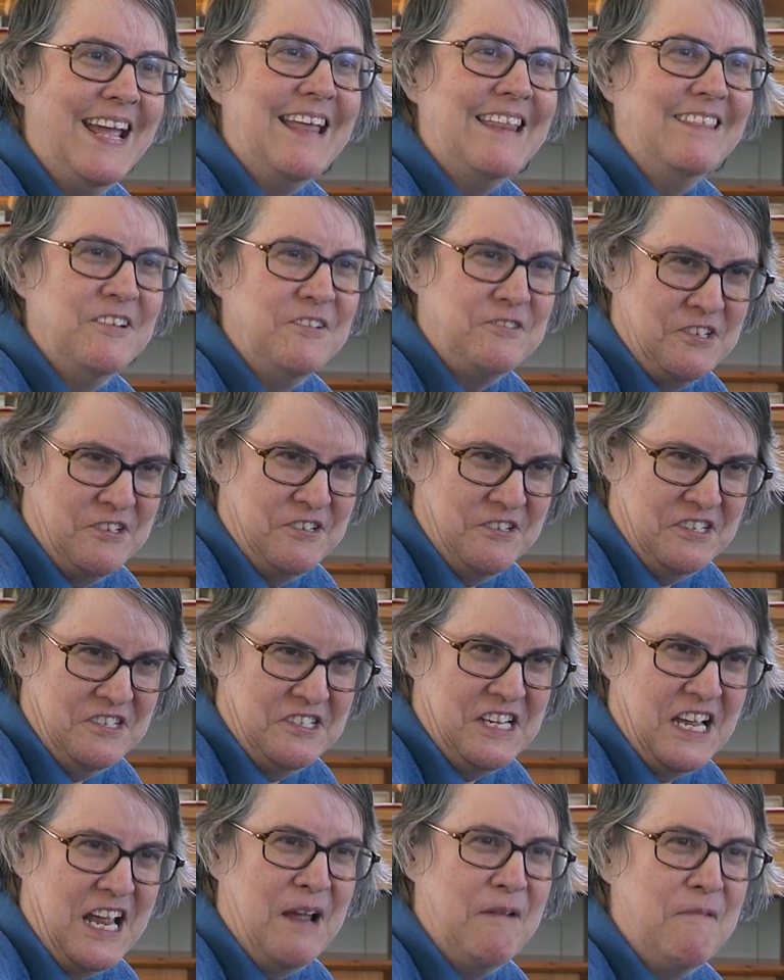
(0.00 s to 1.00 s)
And those are the
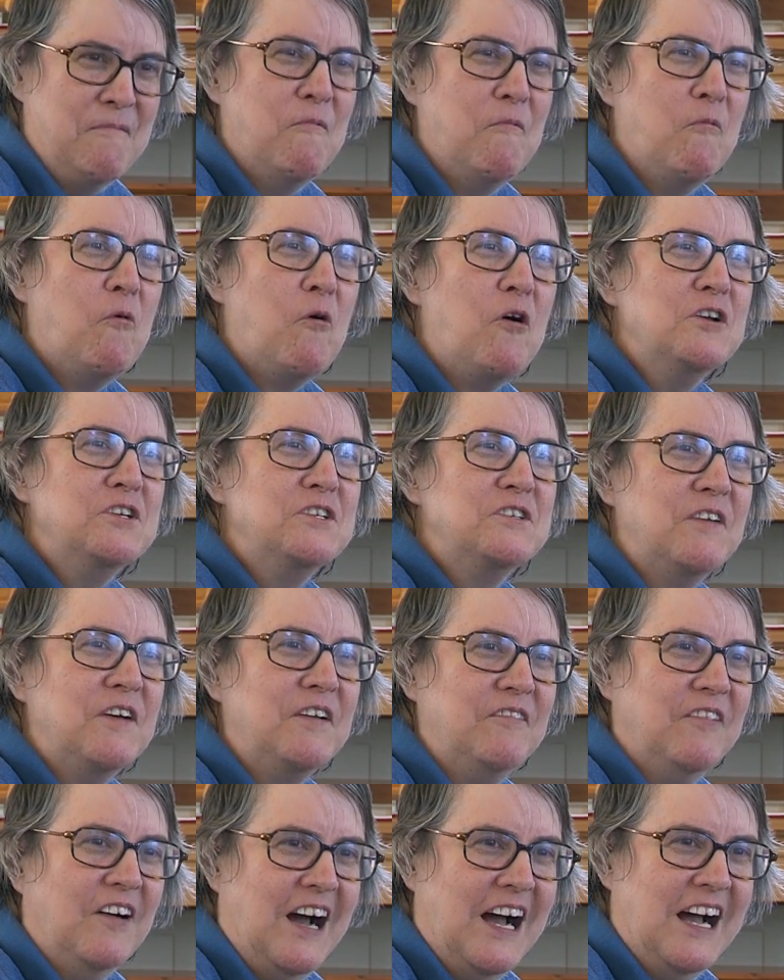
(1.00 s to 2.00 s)
same words of
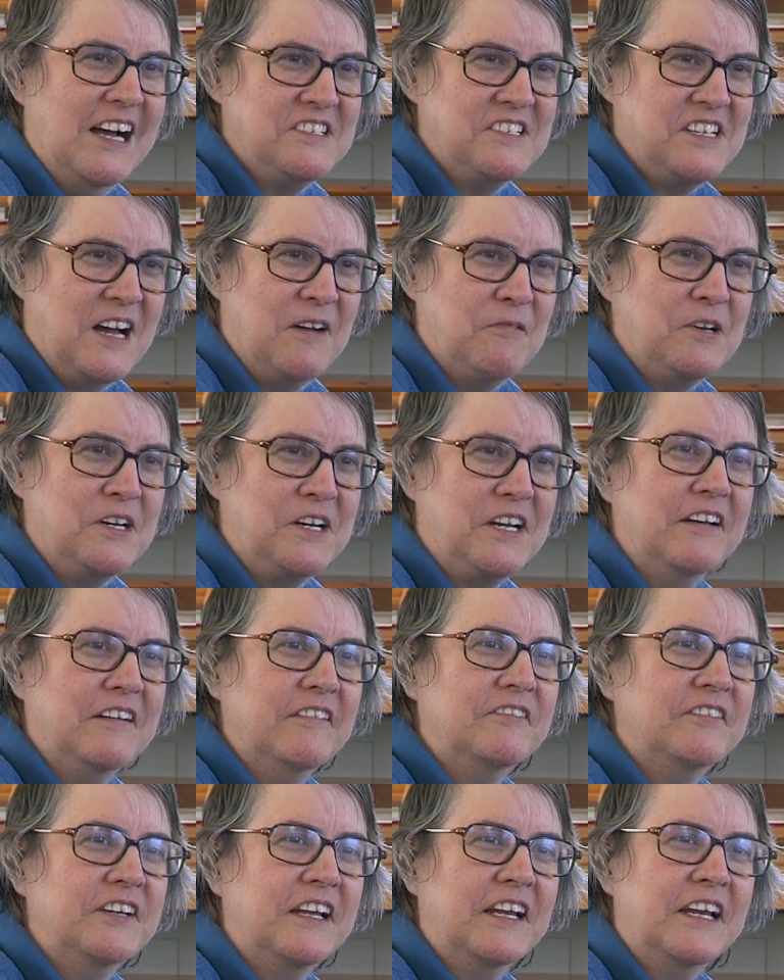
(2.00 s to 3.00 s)
advice I would
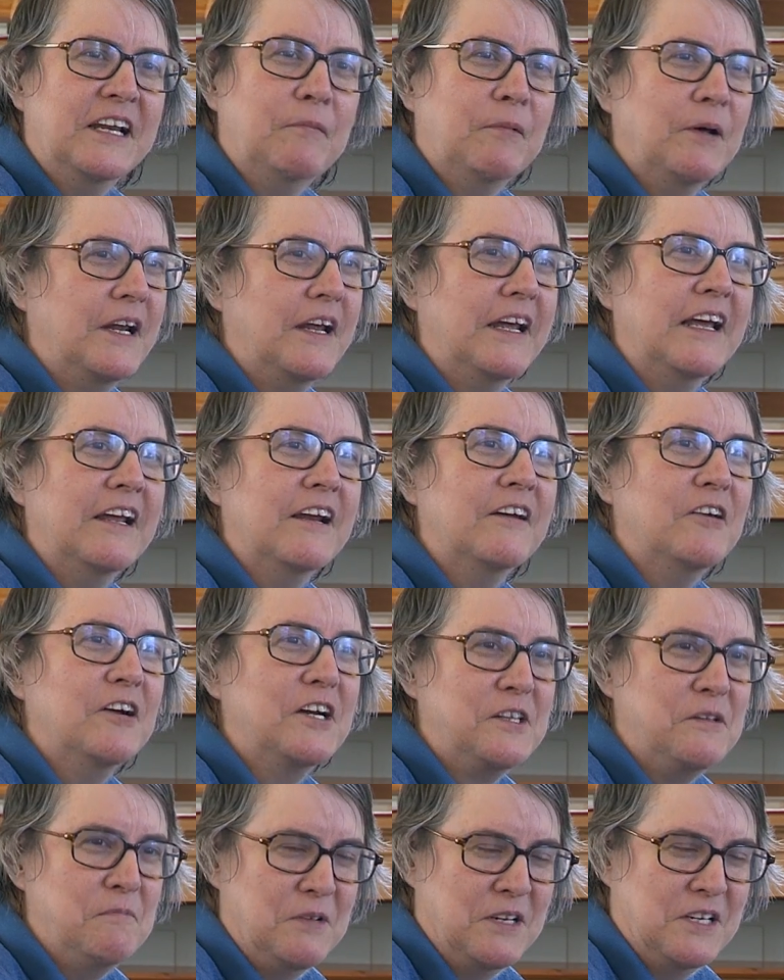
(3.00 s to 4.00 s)
give to anybody
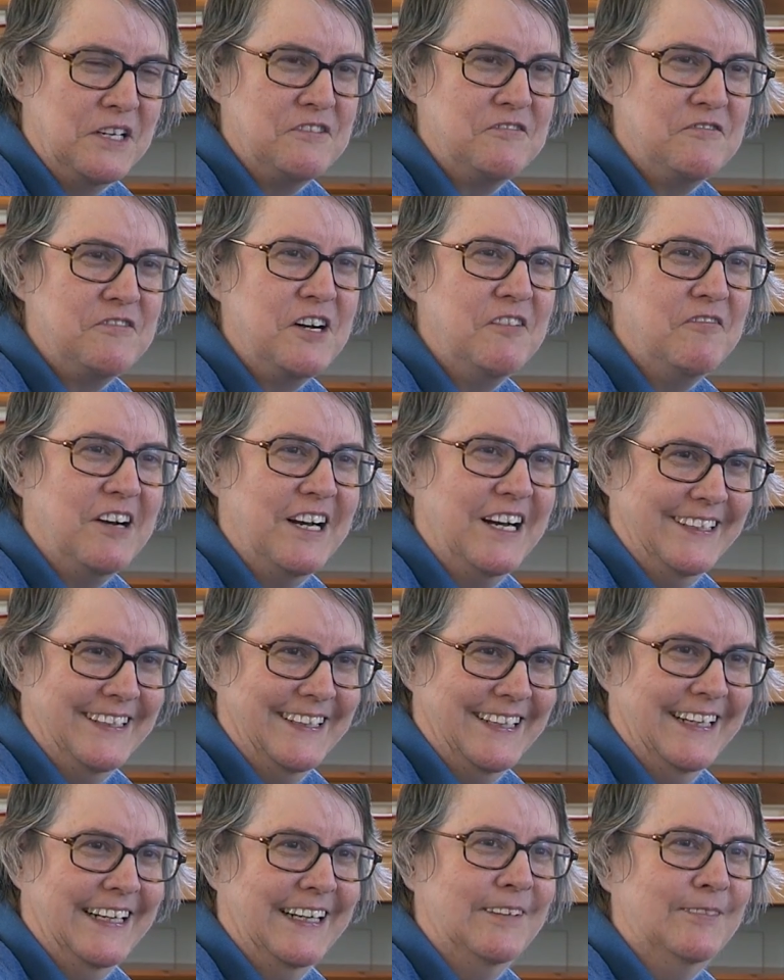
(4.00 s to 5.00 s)
entering the ministry right
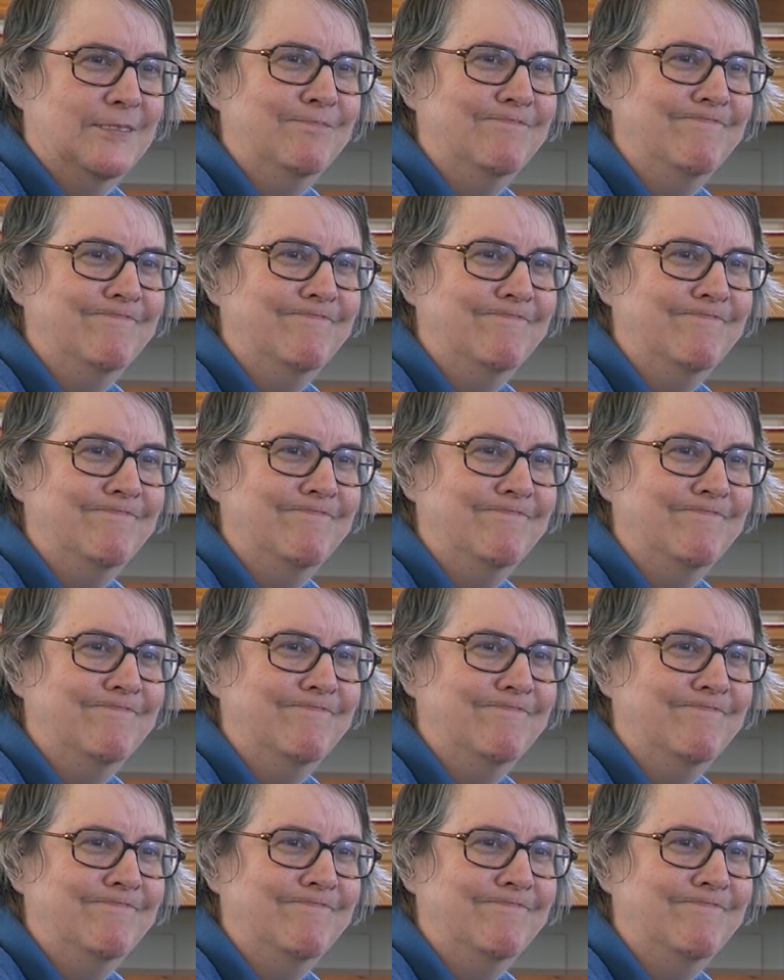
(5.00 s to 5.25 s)
now.